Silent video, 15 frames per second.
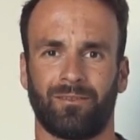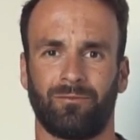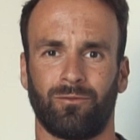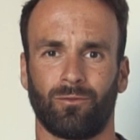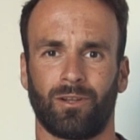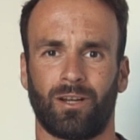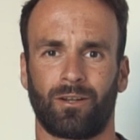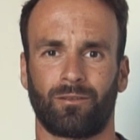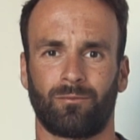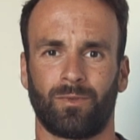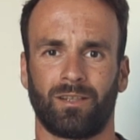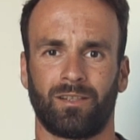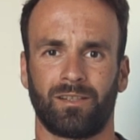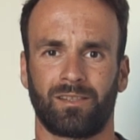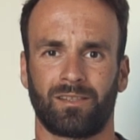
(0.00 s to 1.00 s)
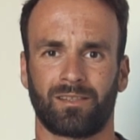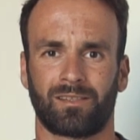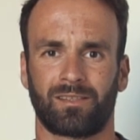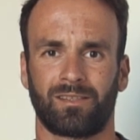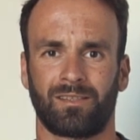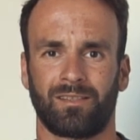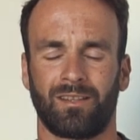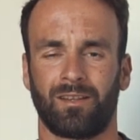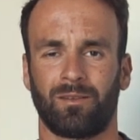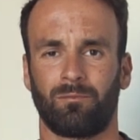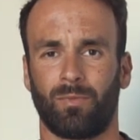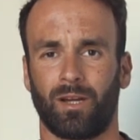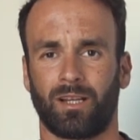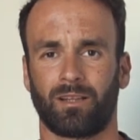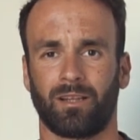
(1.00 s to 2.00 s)
full Ironman distance
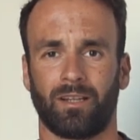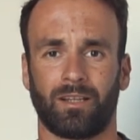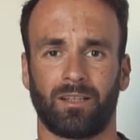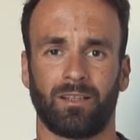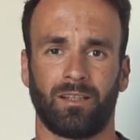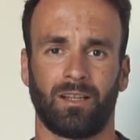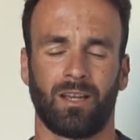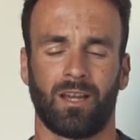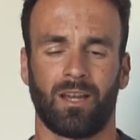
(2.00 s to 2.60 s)
bike leg.